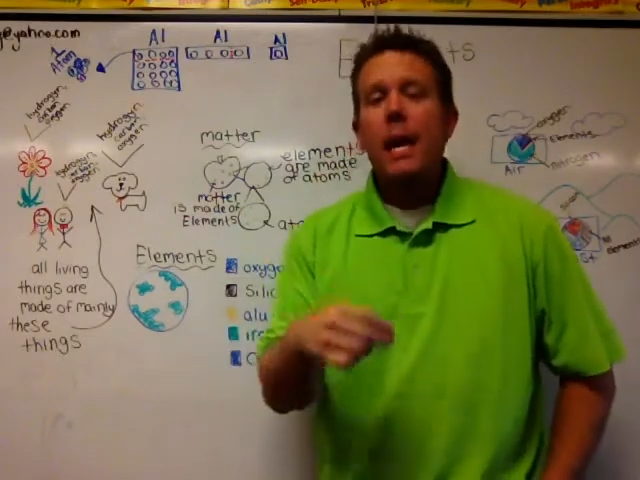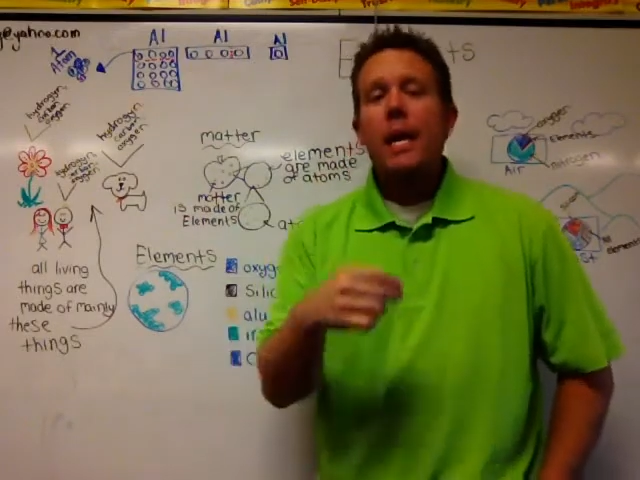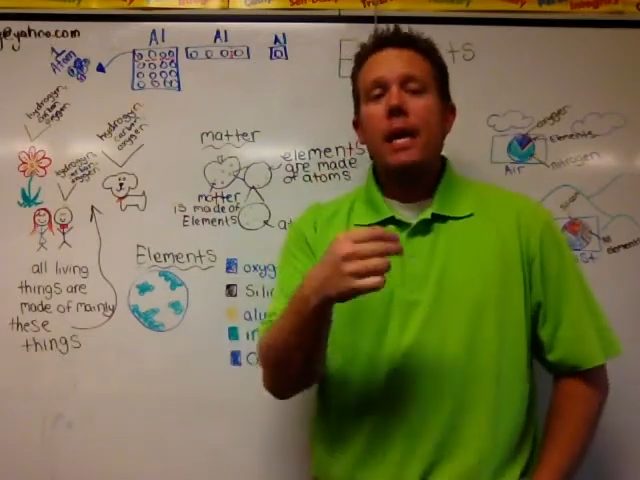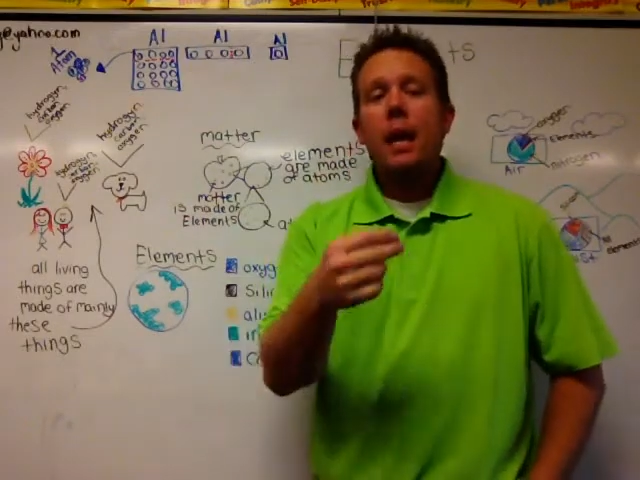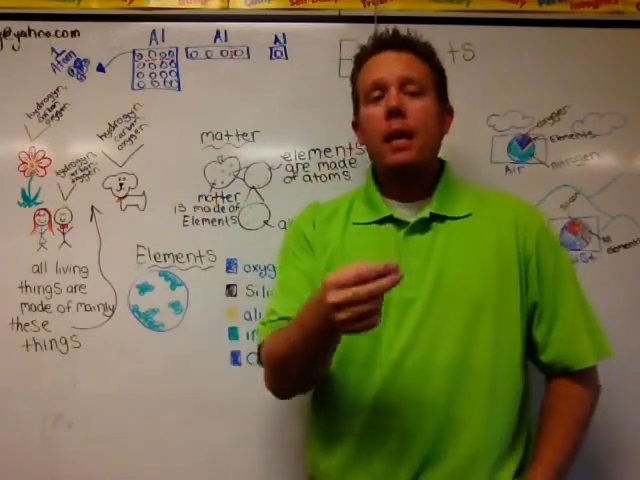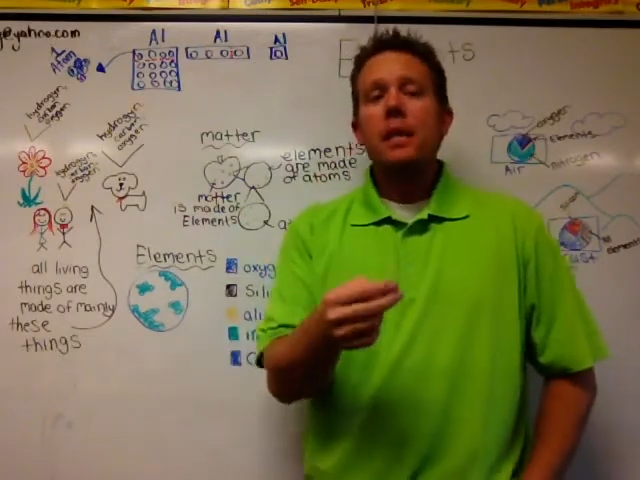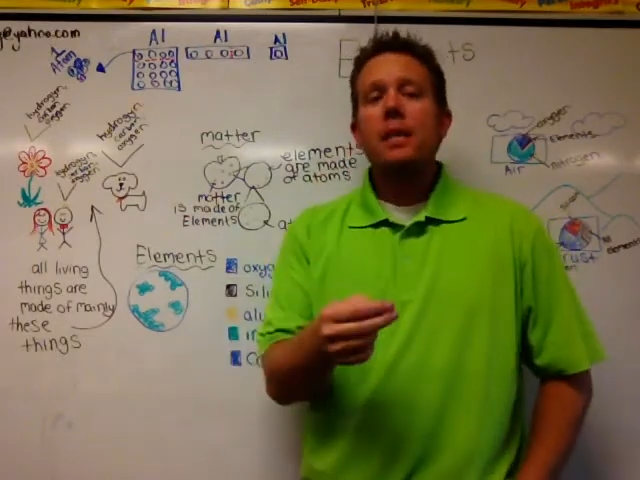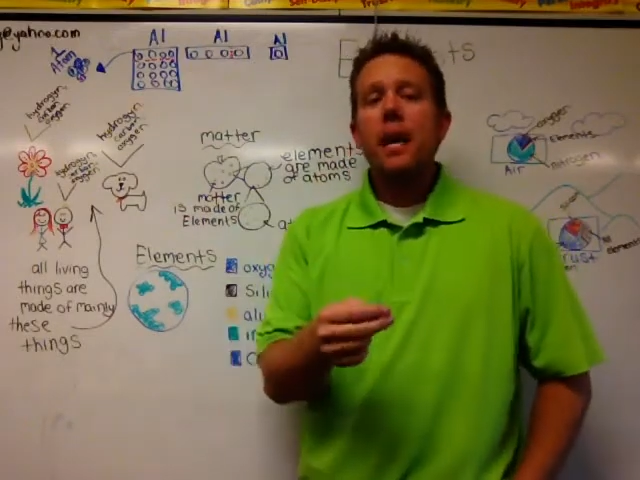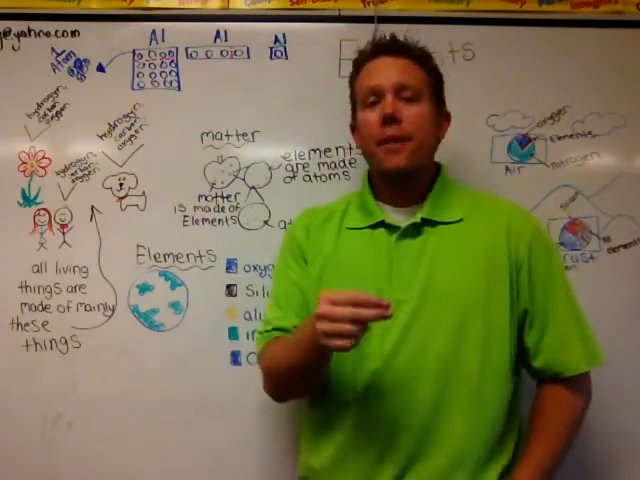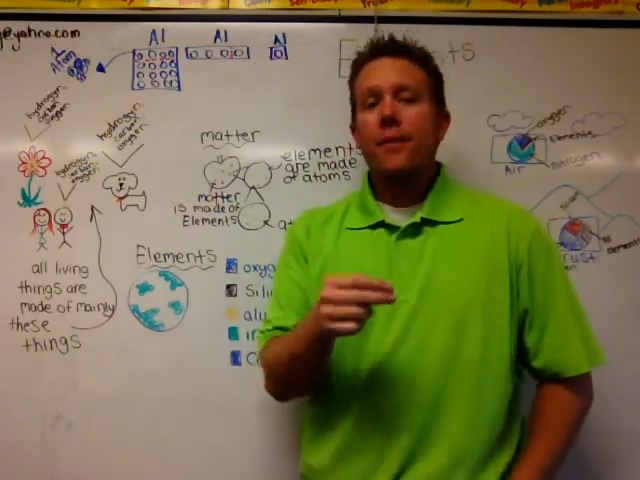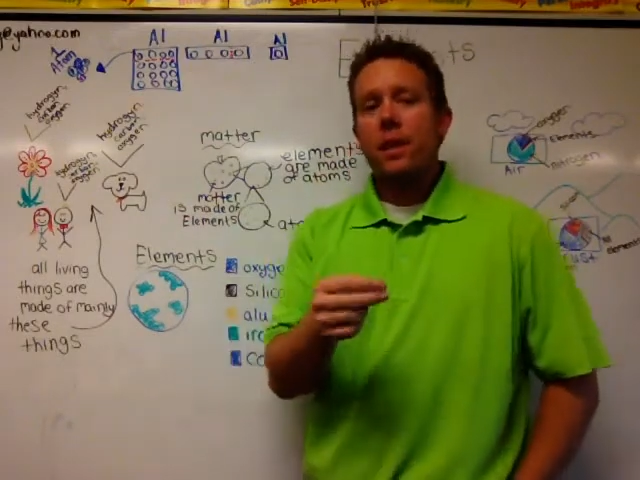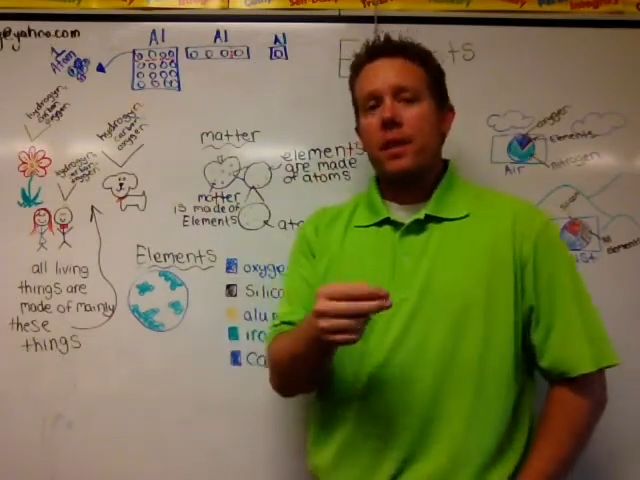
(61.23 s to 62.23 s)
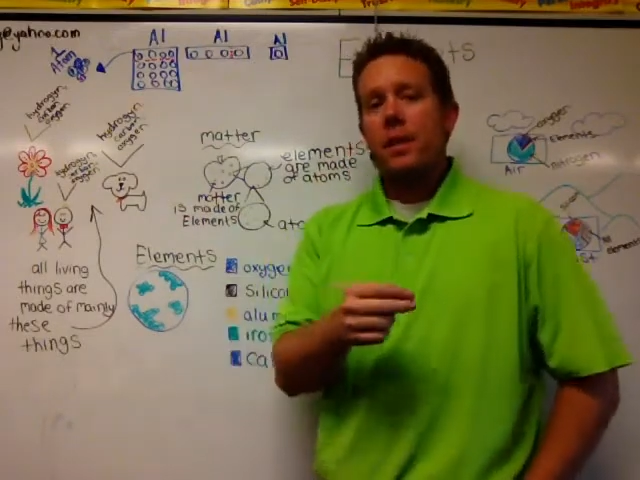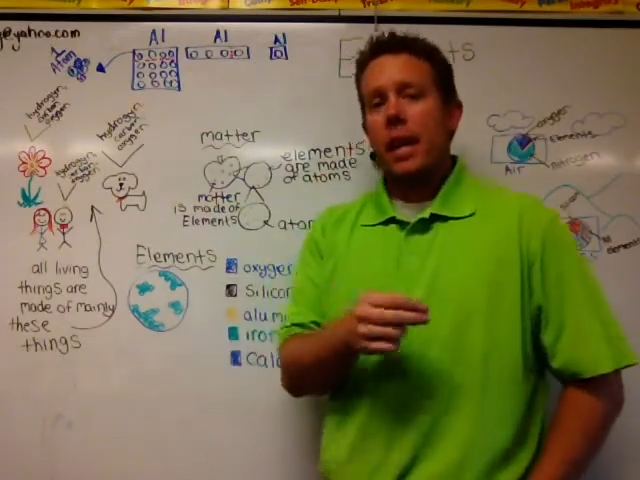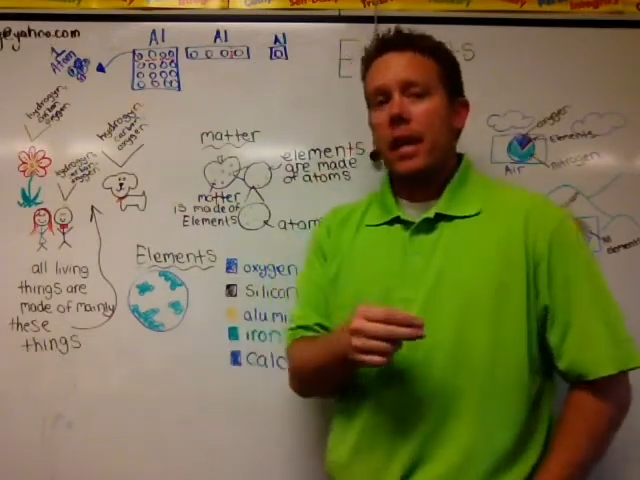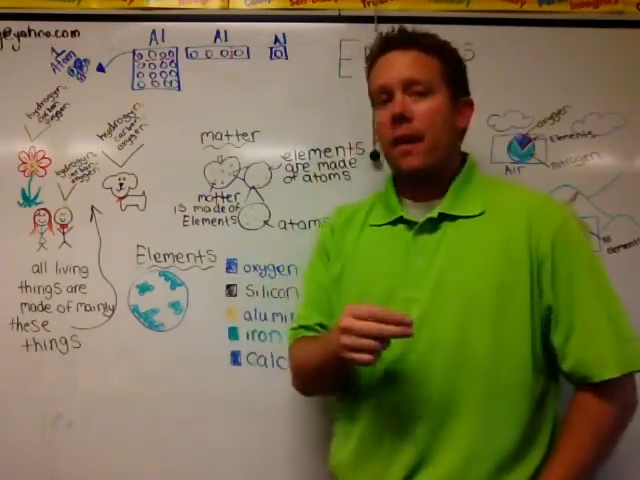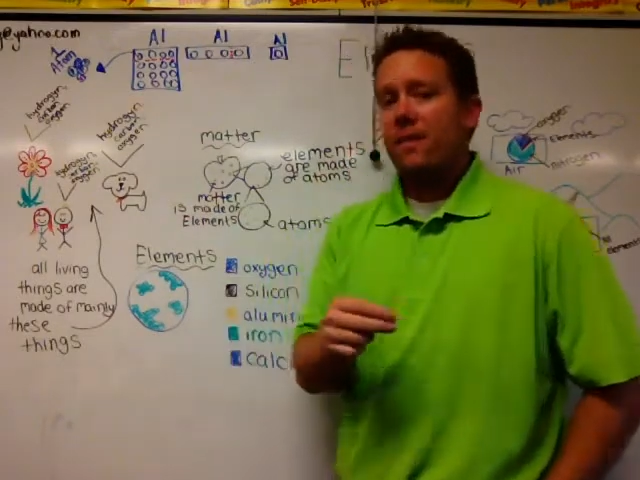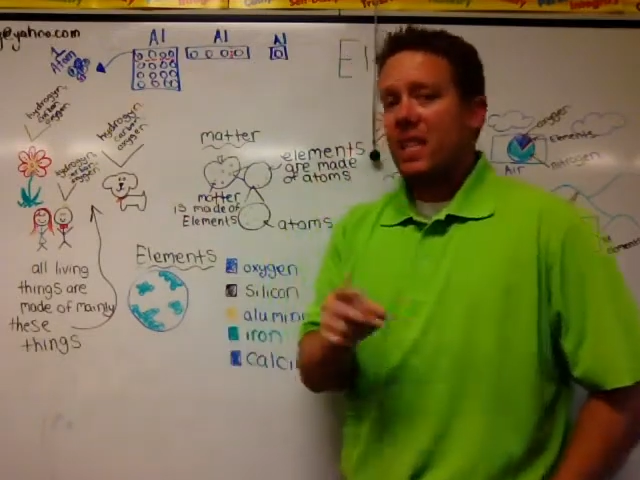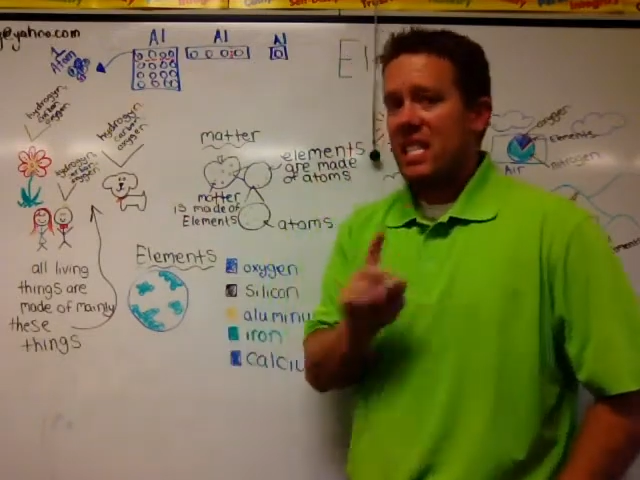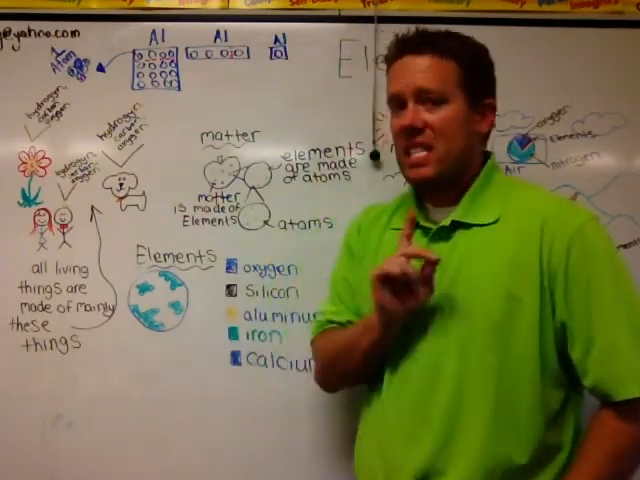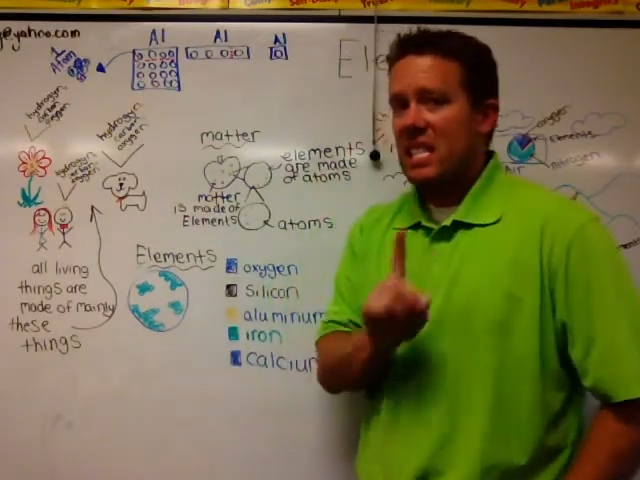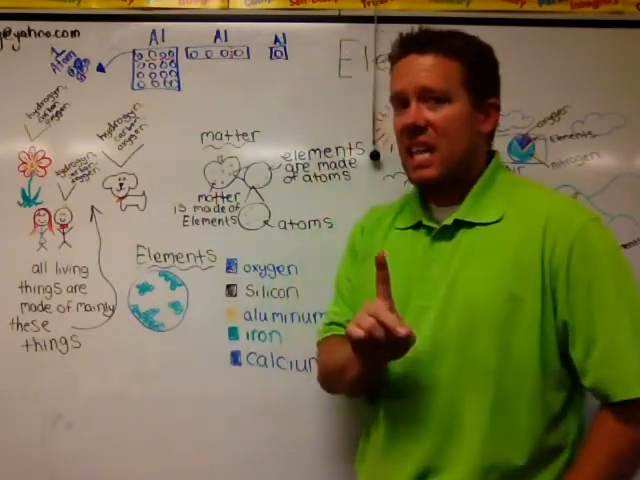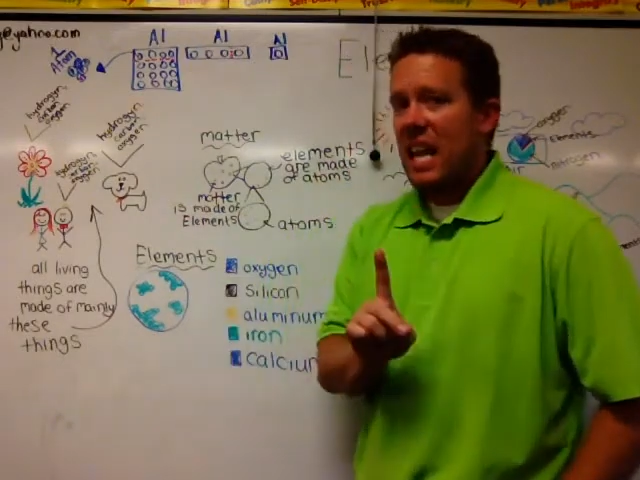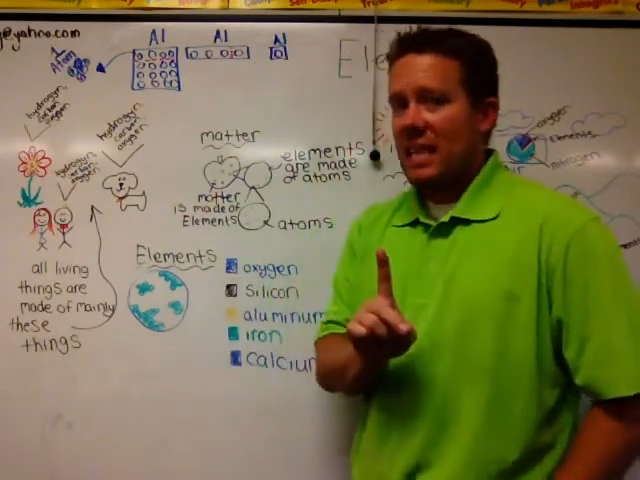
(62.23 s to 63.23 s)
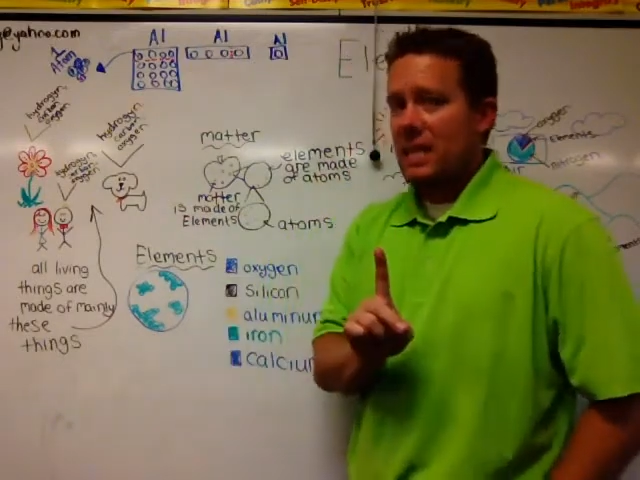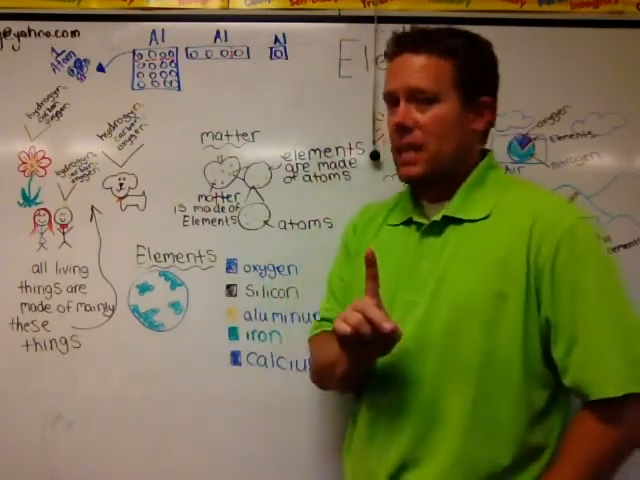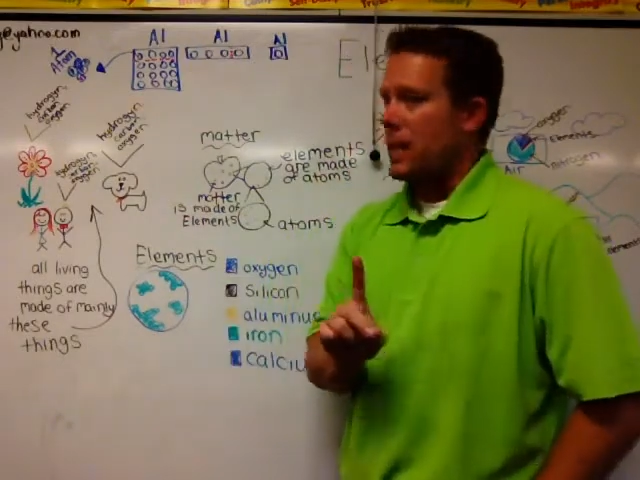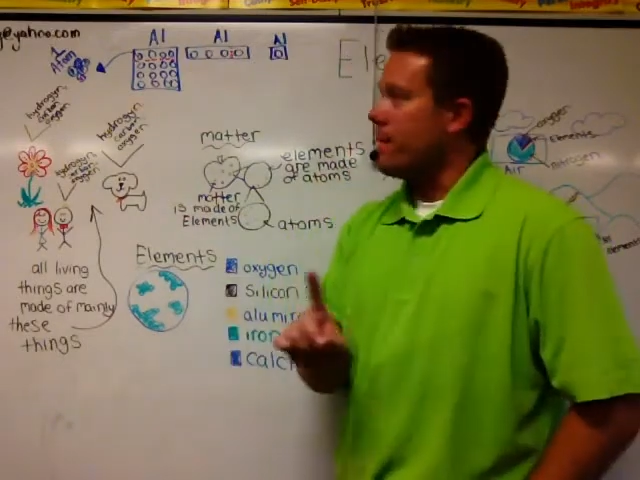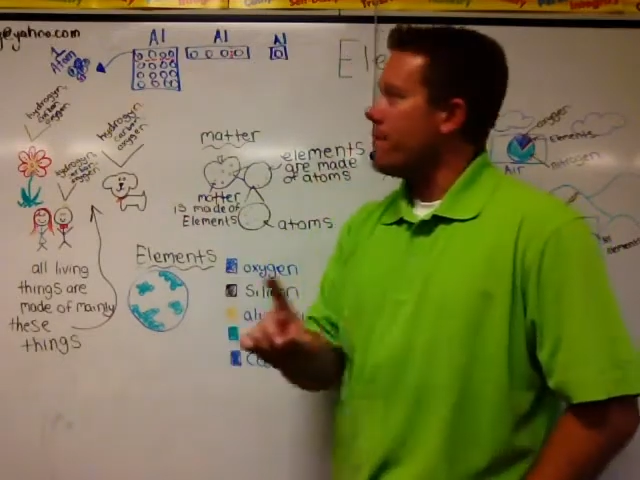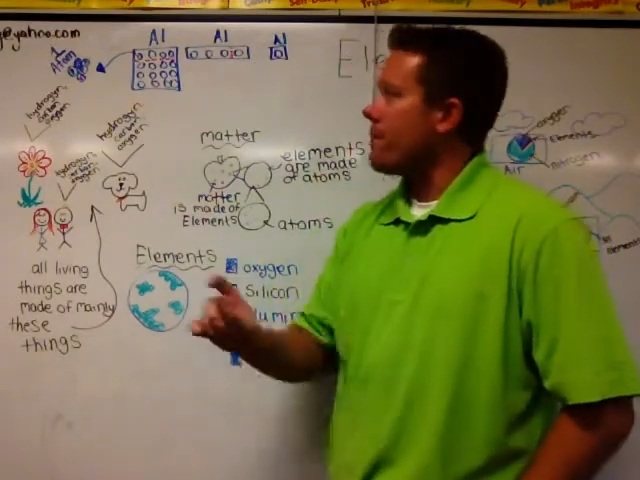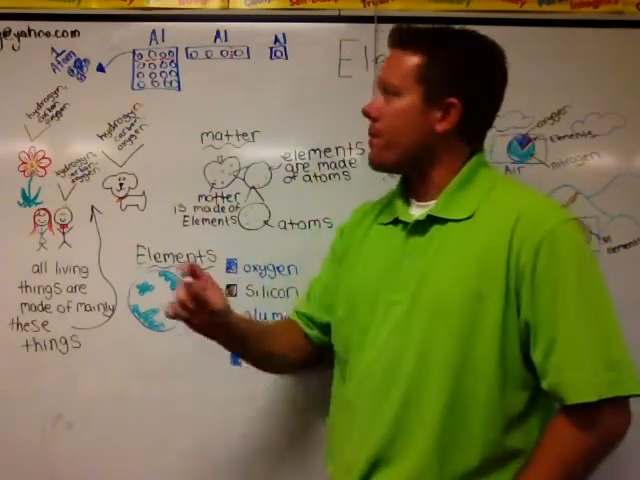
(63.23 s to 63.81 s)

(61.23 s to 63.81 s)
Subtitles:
Now let's say for the sake of this lesson,